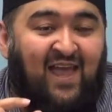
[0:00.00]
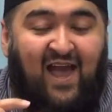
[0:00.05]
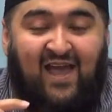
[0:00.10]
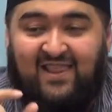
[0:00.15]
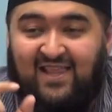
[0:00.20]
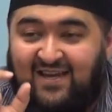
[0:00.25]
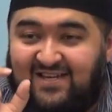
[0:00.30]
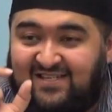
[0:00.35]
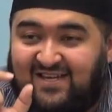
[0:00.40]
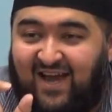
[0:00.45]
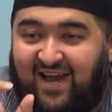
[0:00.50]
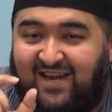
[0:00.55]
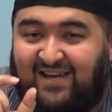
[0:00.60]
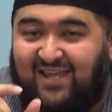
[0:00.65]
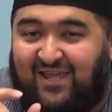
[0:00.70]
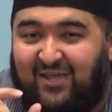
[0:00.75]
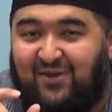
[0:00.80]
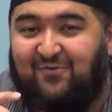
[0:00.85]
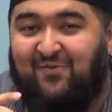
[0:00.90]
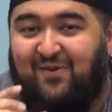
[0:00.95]
And that
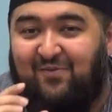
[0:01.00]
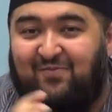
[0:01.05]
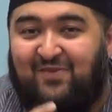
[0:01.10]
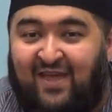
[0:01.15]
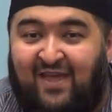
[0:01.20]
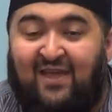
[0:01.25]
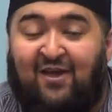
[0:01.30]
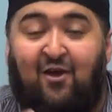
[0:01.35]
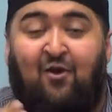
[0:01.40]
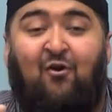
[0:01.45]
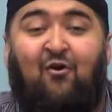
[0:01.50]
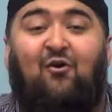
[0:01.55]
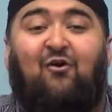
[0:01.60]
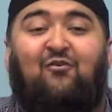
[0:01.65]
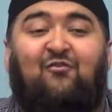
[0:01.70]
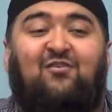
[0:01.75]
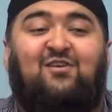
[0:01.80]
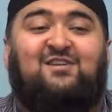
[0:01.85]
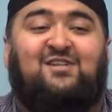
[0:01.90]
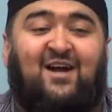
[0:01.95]
tiny human being
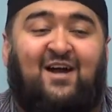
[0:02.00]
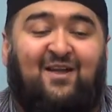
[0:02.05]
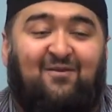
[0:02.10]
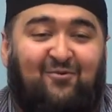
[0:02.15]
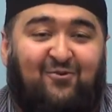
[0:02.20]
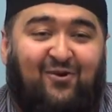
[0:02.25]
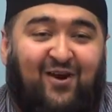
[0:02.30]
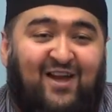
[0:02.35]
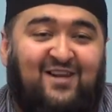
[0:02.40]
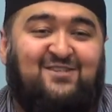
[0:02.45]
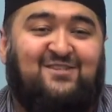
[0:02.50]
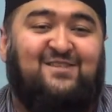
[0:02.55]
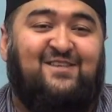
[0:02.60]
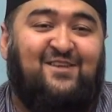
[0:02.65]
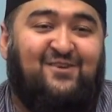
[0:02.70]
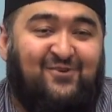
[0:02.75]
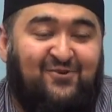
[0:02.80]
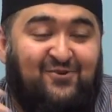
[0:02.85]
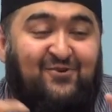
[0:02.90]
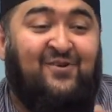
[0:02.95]
over time
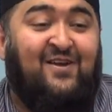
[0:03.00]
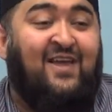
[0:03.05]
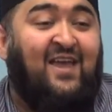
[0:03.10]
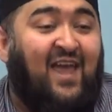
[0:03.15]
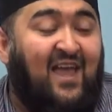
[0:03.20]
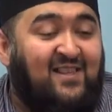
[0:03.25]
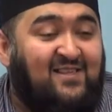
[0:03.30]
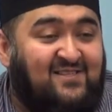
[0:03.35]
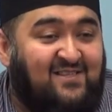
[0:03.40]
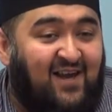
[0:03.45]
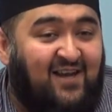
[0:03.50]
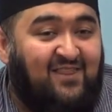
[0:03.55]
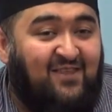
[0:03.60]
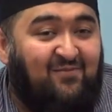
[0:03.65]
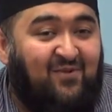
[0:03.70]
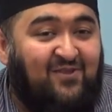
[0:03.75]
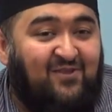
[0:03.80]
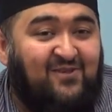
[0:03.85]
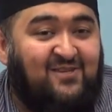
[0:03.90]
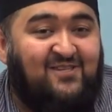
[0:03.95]
gradually grew inside
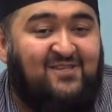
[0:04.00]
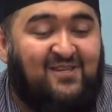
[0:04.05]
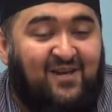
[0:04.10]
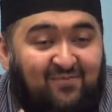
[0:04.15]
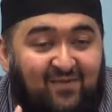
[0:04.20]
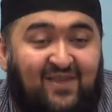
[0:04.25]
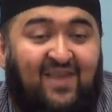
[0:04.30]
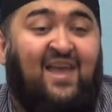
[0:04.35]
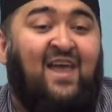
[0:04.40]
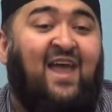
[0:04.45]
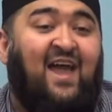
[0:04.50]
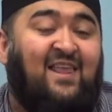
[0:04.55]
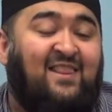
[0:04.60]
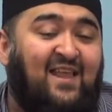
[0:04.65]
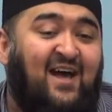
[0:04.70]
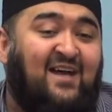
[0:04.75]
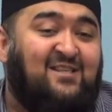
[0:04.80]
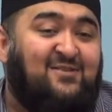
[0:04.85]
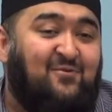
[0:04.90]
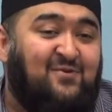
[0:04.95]
the mother's stomach,
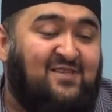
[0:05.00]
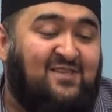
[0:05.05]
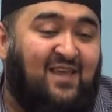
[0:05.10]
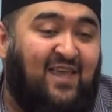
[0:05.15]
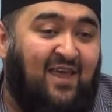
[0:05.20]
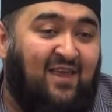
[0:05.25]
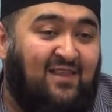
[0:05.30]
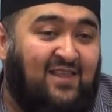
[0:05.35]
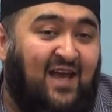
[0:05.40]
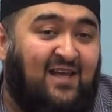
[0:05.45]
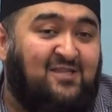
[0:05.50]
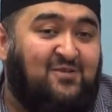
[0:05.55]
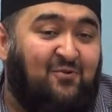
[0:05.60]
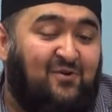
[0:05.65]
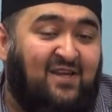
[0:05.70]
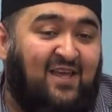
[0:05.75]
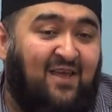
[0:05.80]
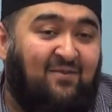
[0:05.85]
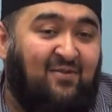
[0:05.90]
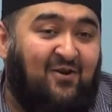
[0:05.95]
and that's what came
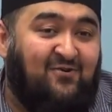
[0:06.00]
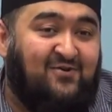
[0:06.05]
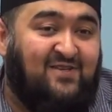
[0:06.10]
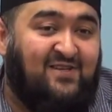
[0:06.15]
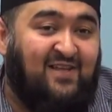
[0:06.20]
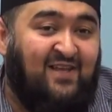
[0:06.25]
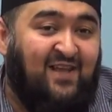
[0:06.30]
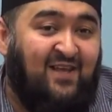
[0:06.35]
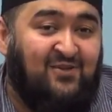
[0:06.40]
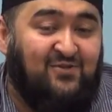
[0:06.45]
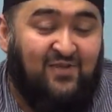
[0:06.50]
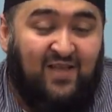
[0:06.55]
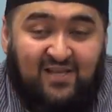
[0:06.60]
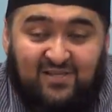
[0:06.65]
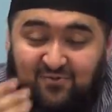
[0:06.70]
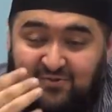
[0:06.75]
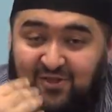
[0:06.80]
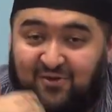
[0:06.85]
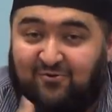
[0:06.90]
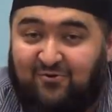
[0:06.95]
out. So
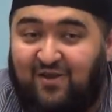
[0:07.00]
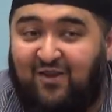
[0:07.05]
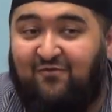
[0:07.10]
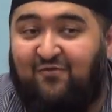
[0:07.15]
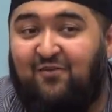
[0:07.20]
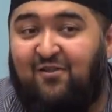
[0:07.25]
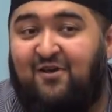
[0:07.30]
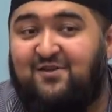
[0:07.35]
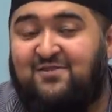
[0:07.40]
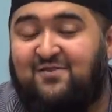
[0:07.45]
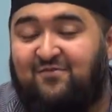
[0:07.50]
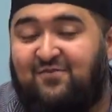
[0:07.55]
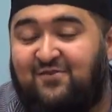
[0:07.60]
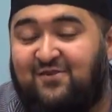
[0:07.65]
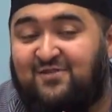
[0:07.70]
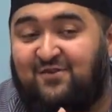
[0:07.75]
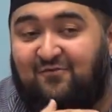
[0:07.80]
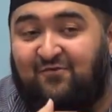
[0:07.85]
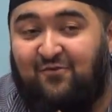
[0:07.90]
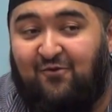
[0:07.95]
that's what the Greek
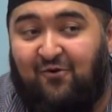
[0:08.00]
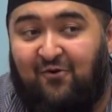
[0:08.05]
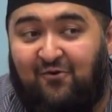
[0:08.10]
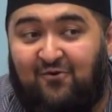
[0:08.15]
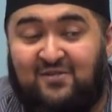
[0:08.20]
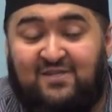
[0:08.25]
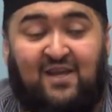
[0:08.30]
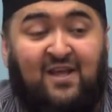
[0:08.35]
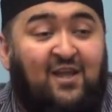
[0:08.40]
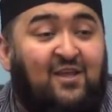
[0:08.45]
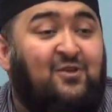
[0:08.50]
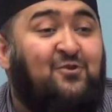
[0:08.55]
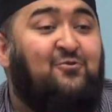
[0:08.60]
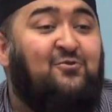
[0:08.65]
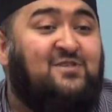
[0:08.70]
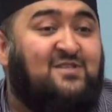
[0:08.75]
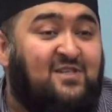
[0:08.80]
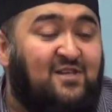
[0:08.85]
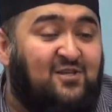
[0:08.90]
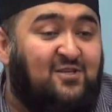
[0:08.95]
philosophers of old
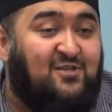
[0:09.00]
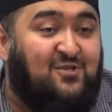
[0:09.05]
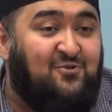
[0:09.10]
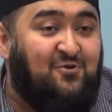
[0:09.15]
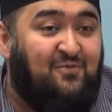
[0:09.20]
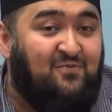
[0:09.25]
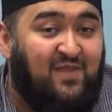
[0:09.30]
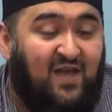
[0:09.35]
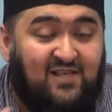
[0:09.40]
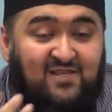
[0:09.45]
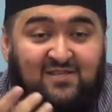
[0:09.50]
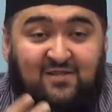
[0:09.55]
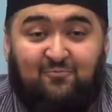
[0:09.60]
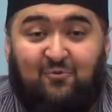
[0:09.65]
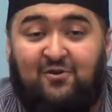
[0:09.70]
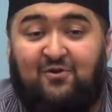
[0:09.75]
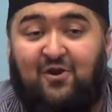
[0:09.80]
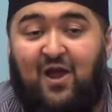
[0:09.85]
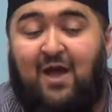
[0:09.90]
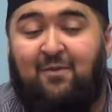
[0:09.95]
used to assume. That's
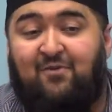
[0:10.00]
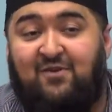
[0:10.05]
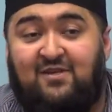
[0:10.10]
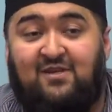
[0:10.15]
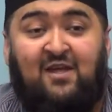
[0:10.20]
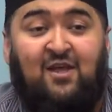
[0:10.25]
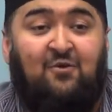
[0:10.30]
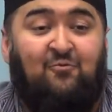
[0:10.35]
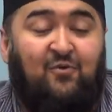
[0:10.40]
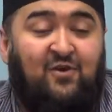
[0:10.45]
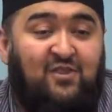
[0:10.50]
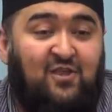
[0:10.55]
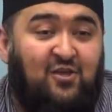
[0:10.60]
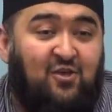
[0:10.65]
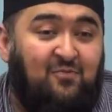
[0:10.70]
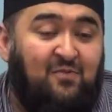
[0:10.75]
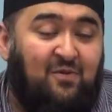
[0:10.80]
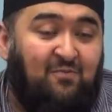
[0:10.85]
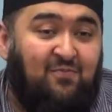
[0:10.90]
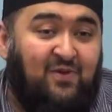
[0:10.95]
what happened with the
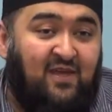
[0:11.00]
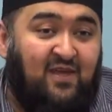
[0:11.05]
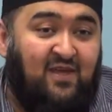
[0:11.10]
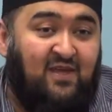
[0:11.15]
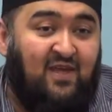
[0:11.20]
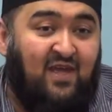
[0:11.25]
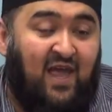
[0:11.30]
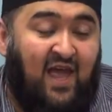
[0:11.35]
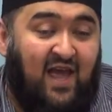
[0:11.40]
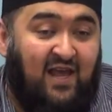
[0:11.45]
human being.